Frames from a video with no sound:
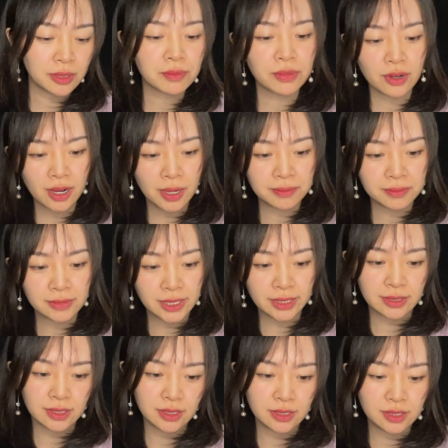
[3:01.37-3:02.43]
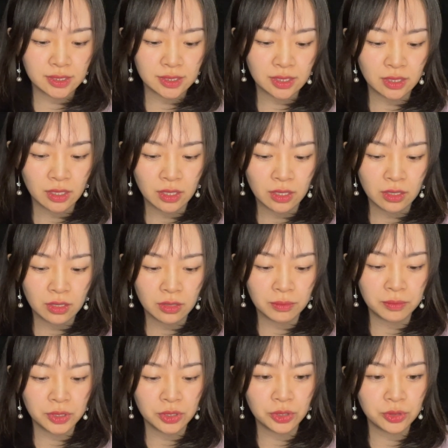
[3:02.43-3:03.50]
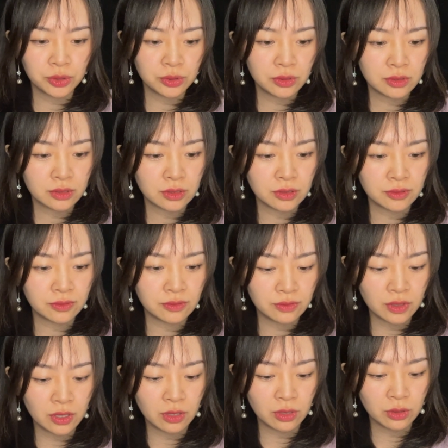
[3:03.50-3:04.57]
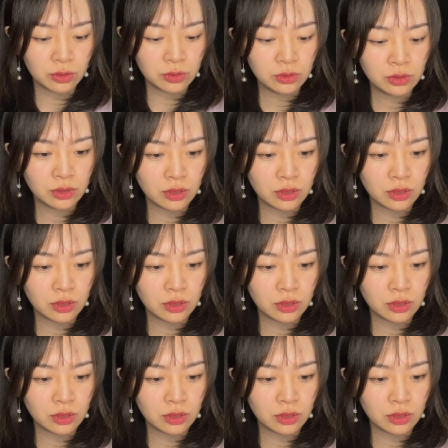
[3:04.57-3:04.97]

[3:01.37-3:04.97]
a prompt like this. Beautiful